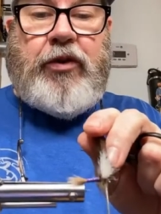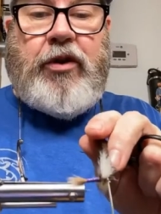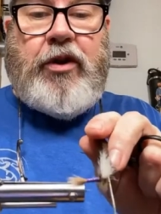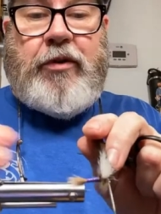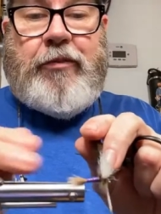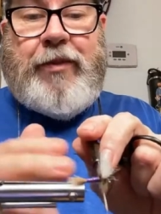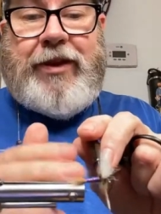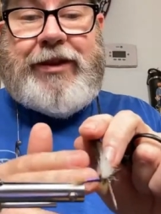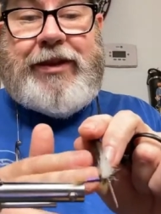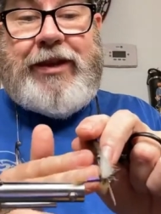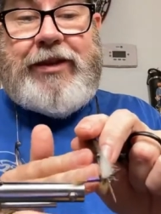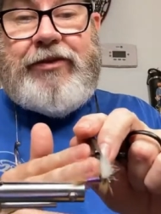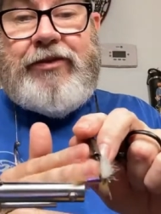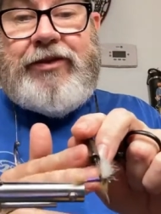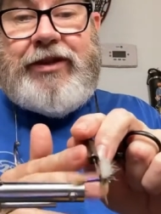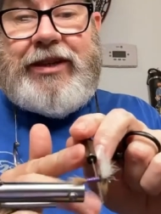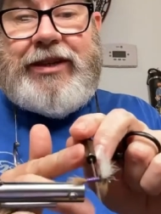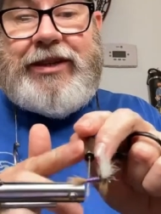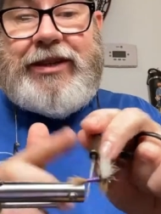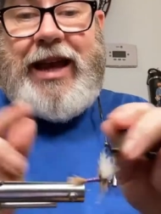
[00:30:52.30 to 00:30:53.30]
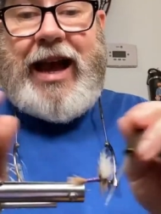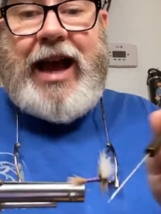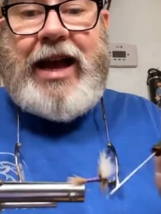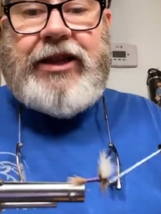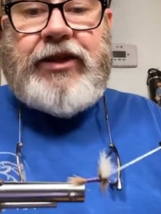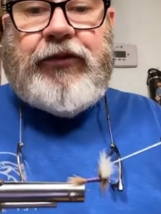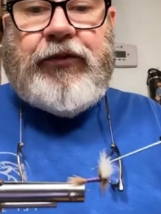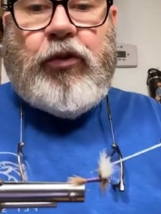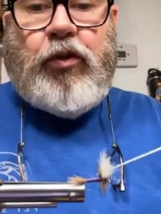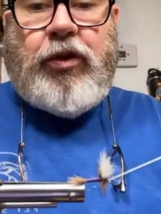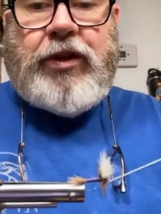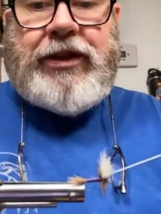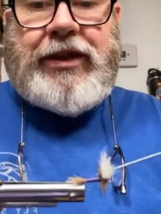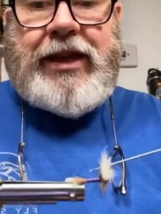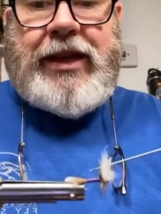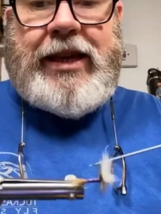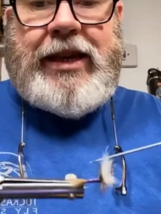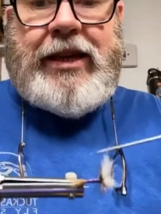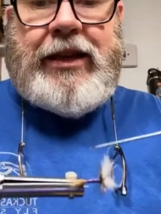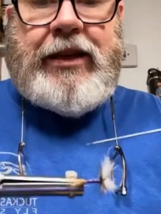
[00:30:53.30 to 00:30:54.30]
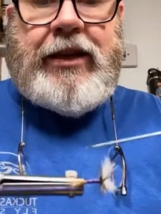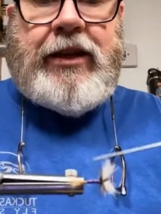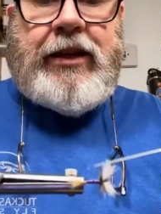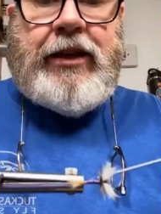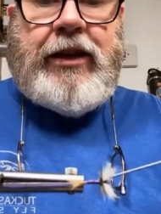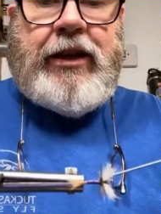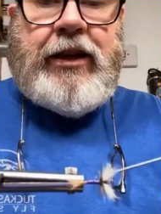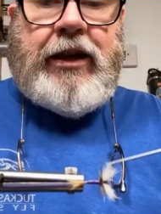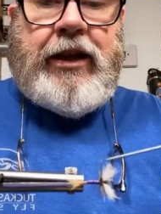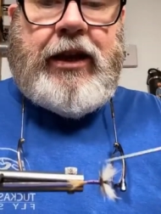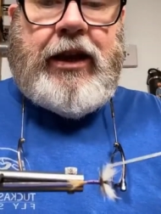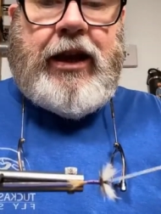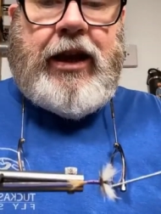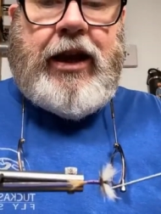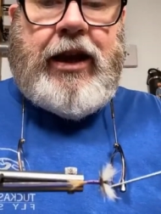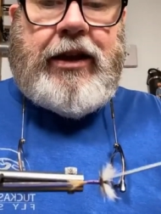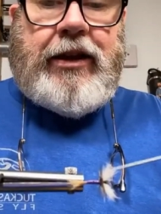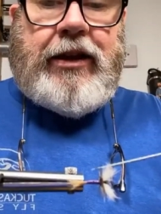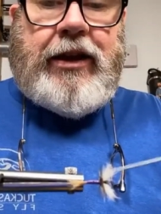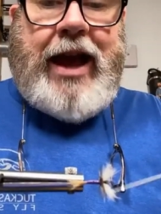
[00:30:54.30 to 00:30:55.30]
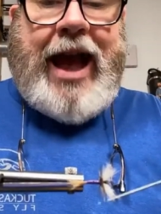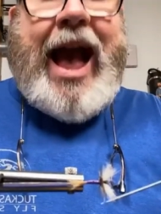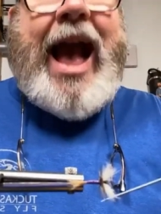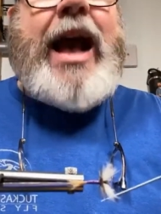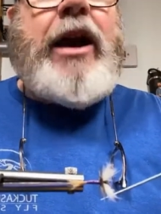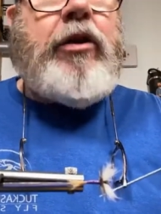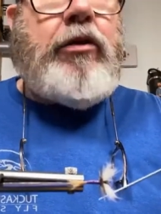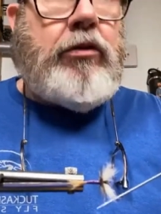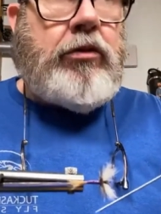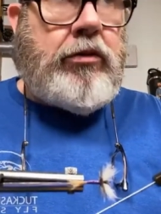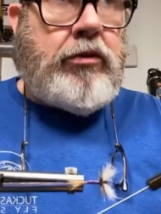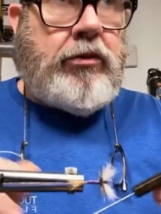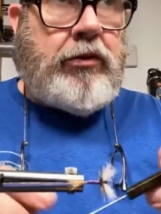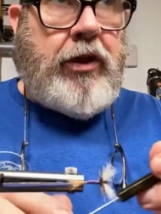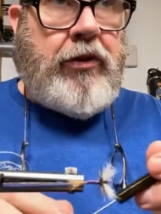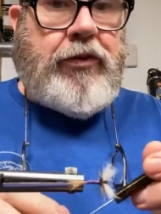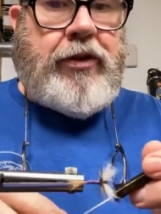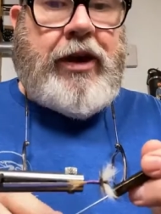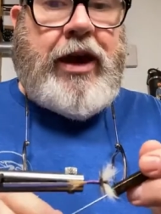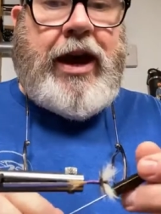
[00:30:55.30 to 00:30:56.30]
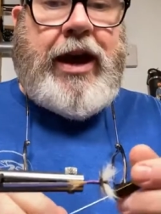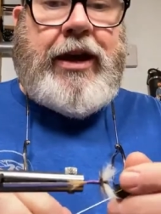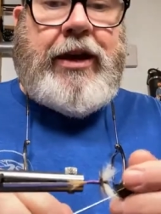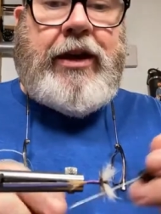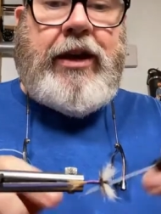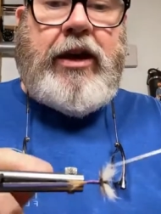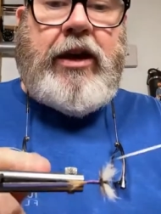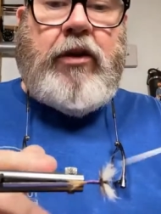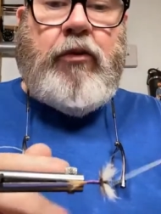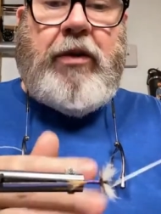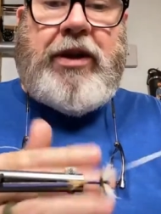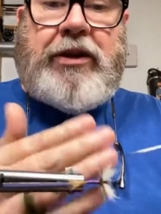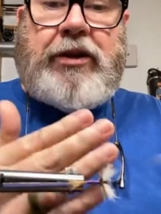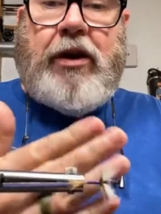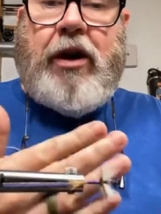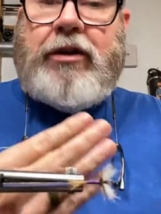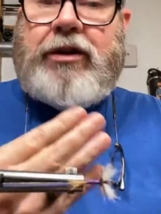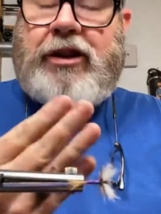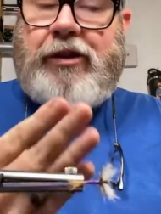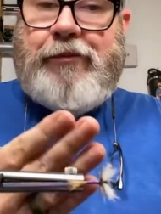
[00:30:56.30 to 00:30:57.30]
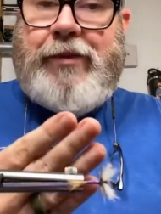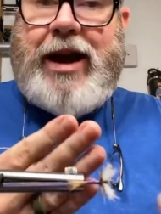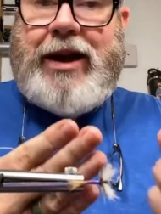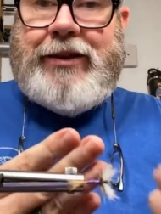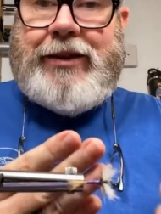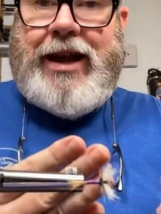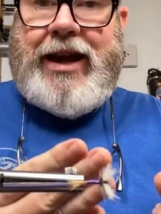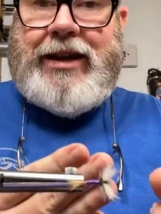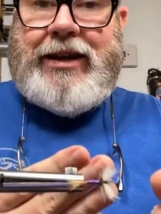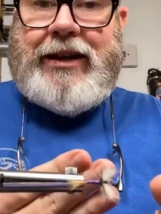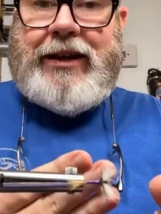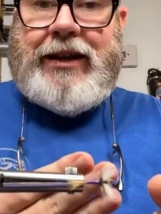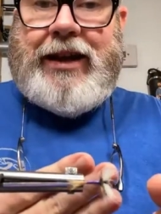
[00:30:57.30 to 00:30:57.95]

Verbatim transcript: hook, but this was a size 14 hackle, okay? We talked about that in the